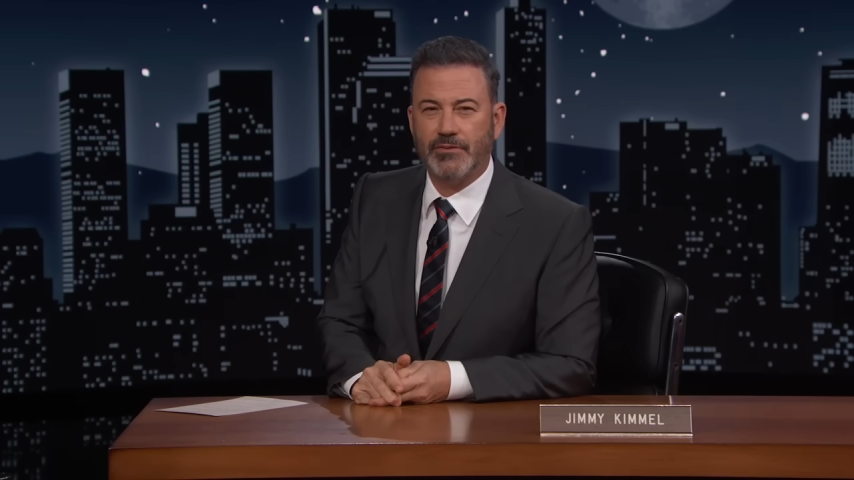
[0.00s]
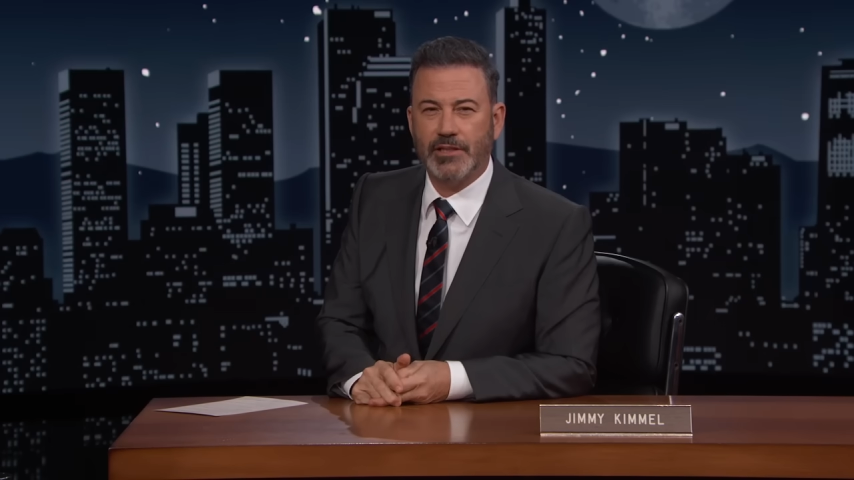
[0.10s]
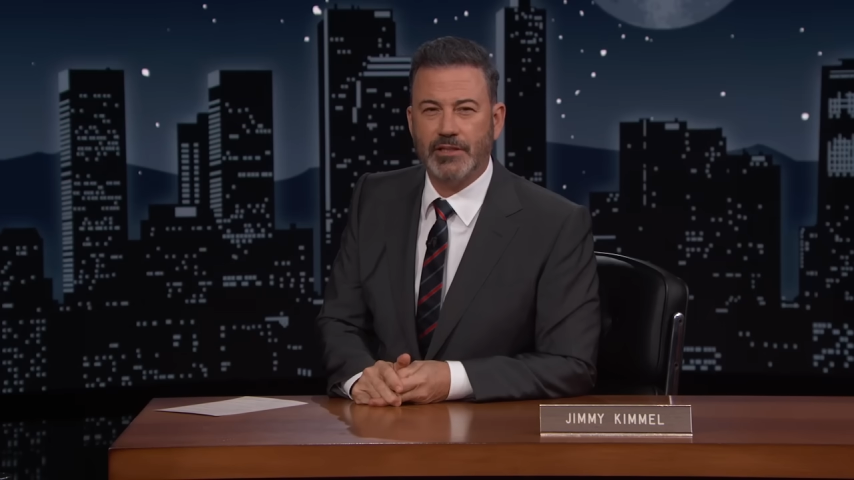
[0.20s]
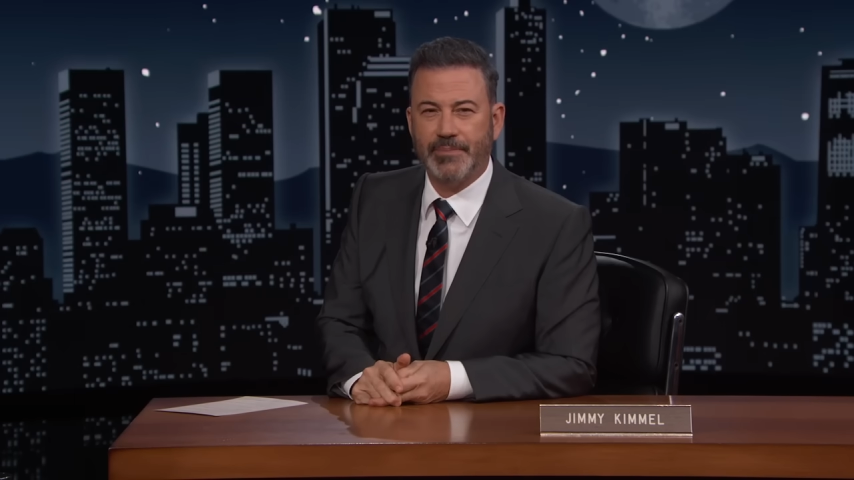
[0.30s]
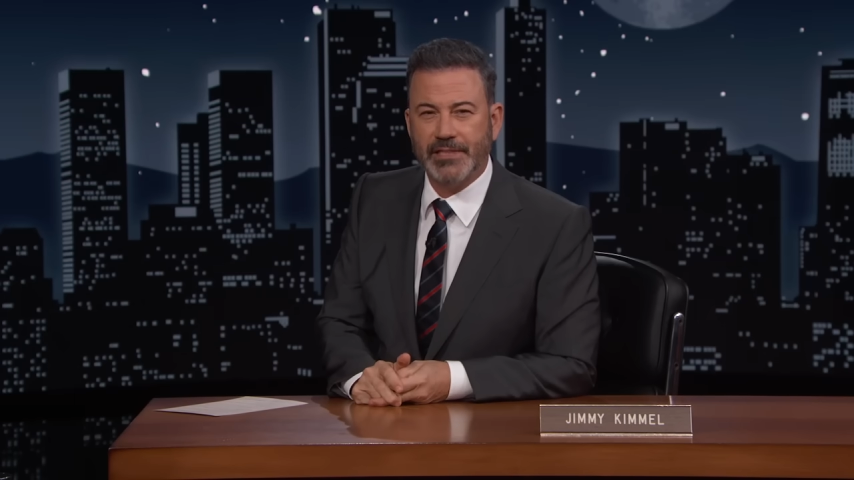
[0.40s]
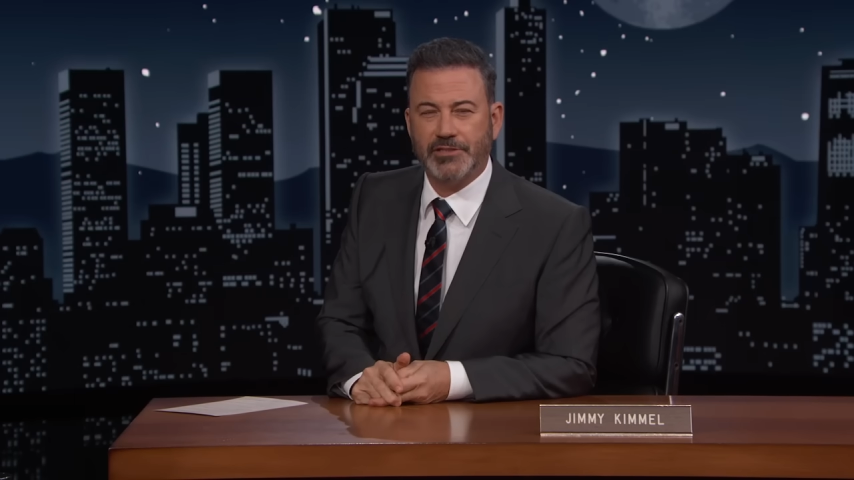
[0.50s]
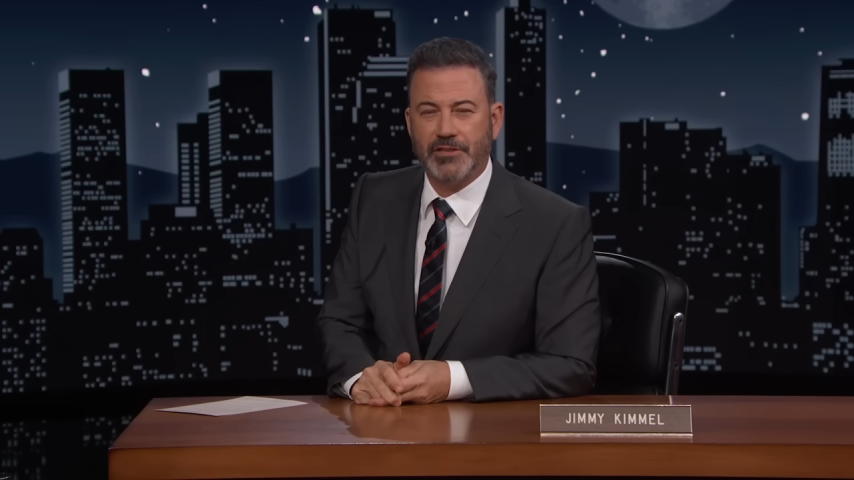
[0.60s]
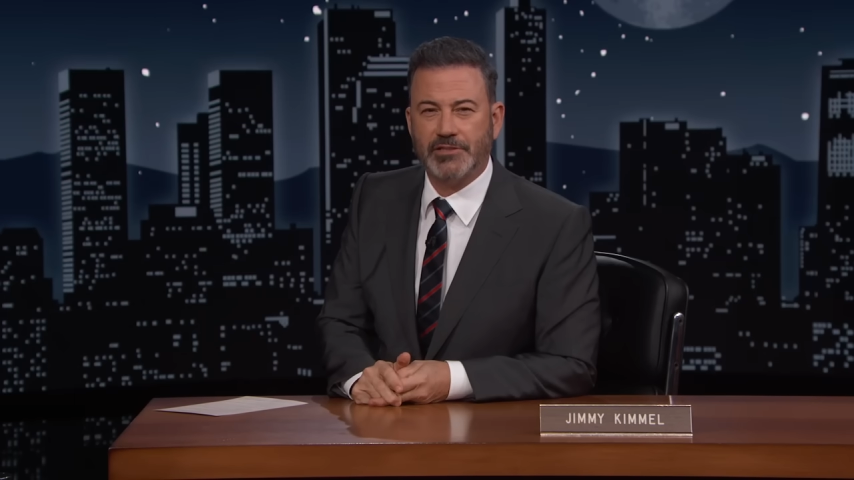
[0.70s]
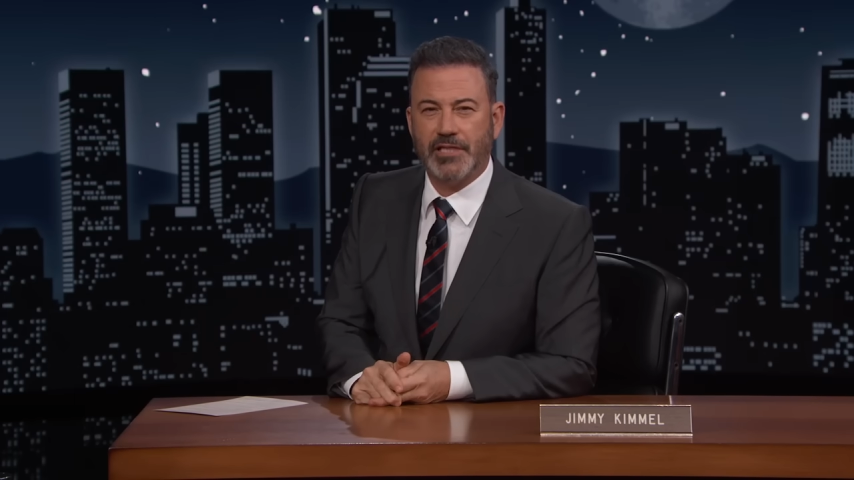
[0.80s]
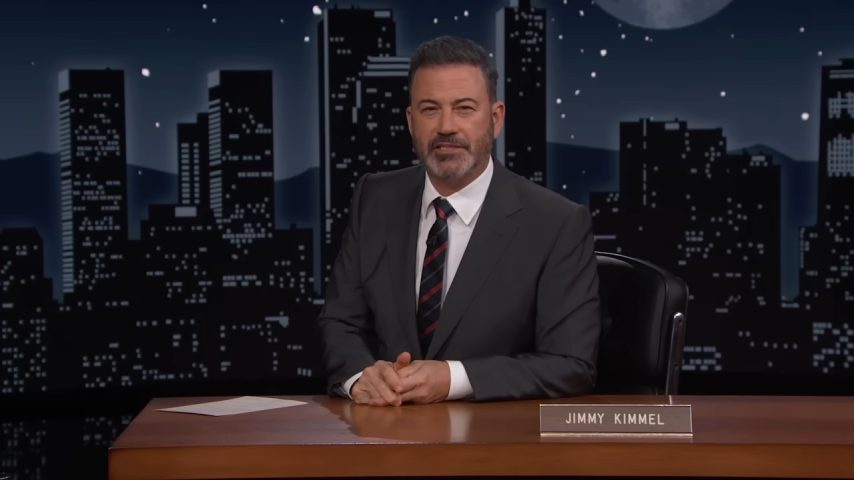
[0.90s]
one of the best
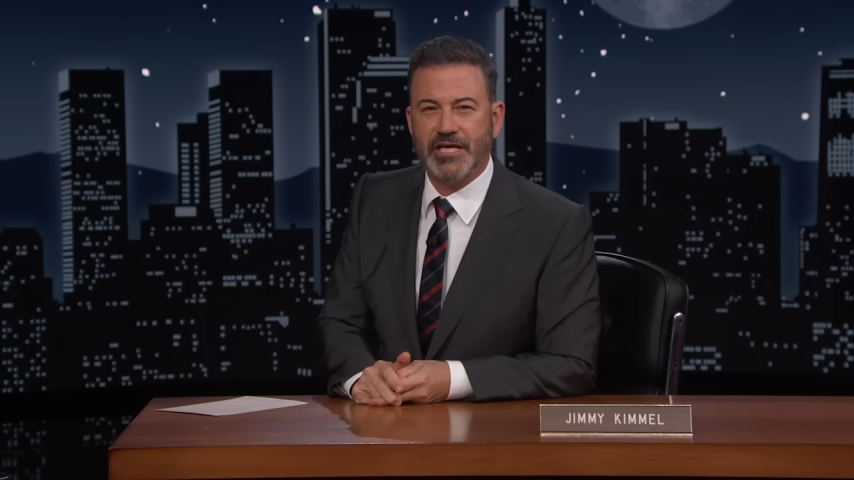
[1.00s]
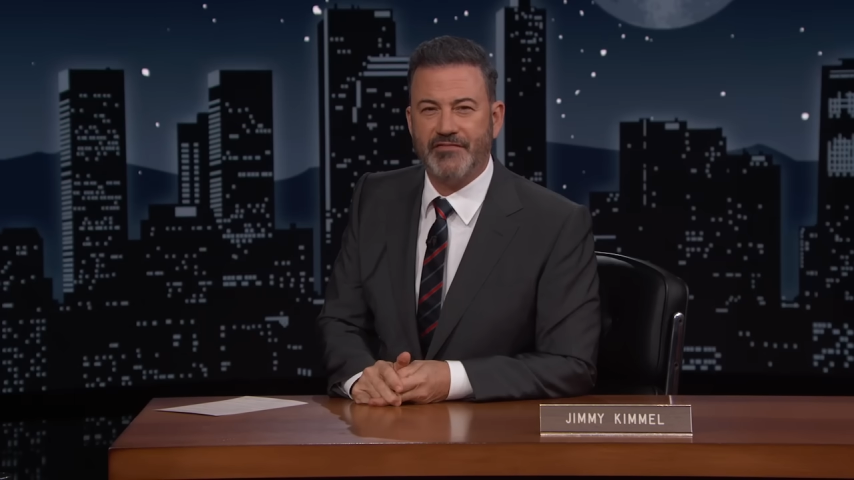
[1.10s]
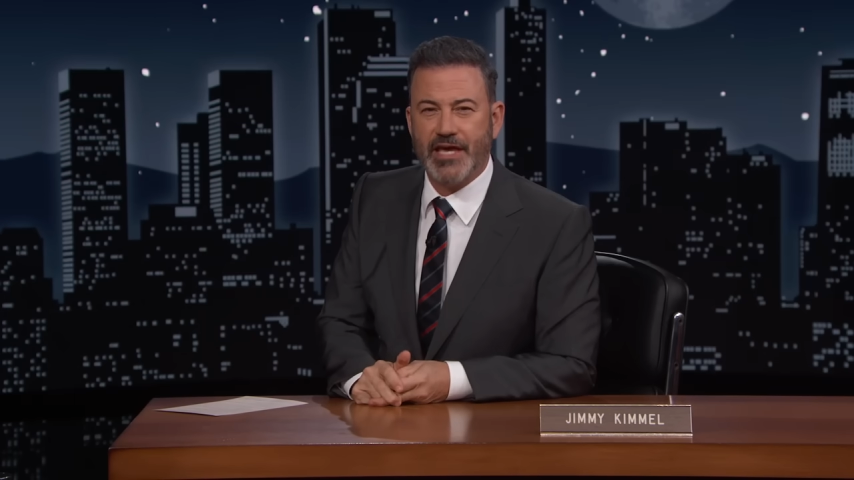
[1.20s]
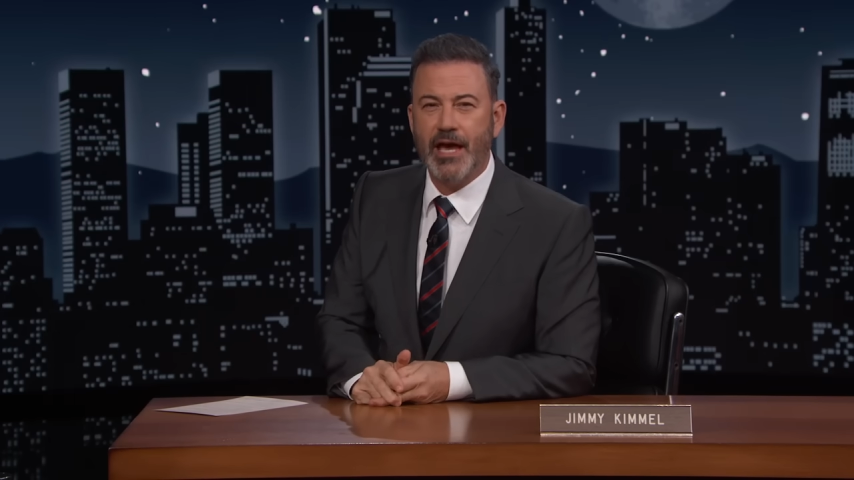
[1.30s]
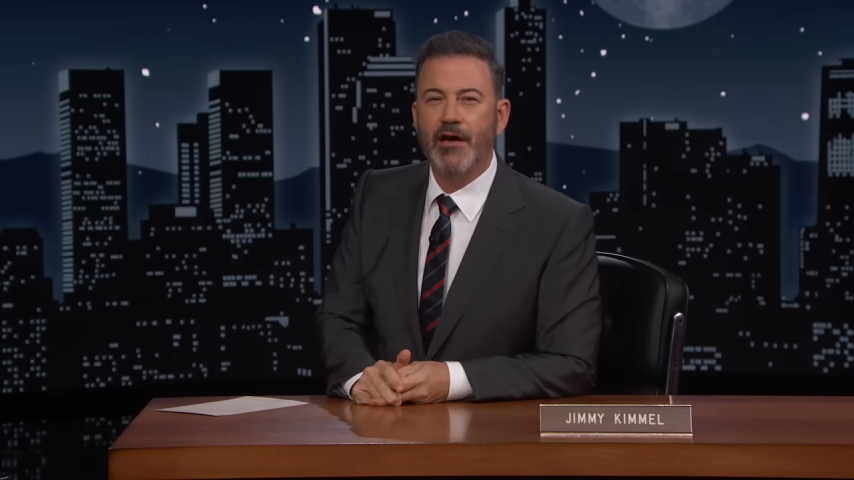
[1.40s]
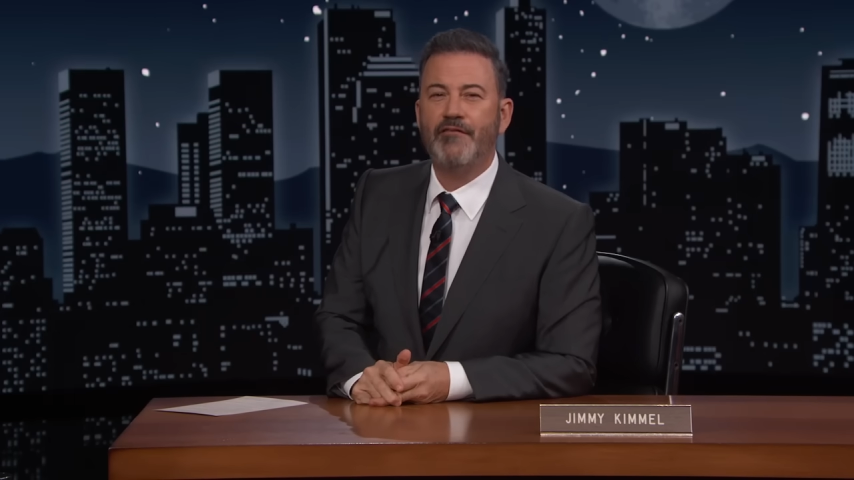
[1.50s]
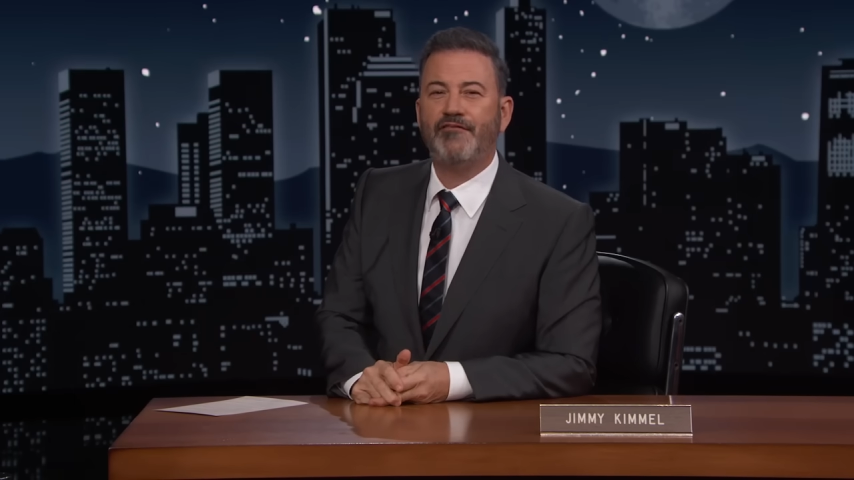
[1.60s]
shows on TV,